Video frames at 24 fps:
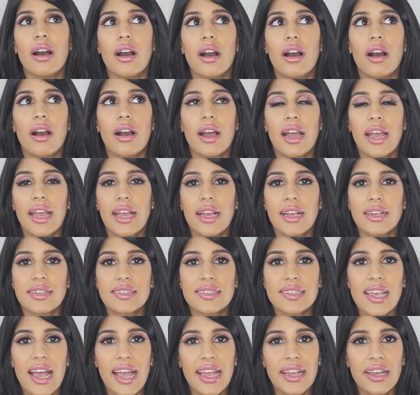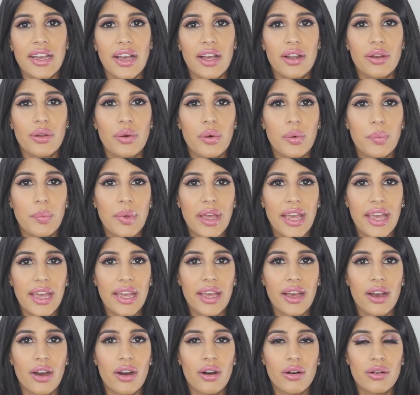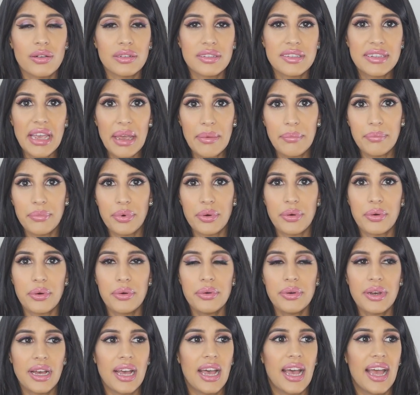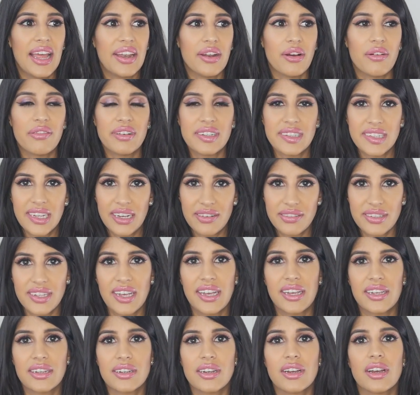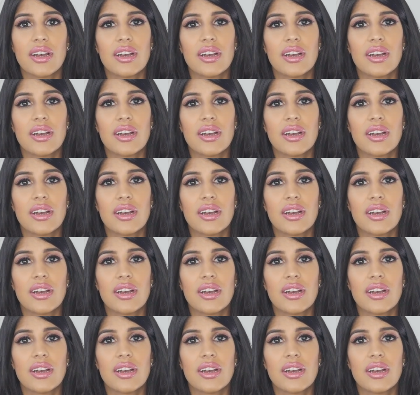I sang a little bit on Temple, and obviously I've sang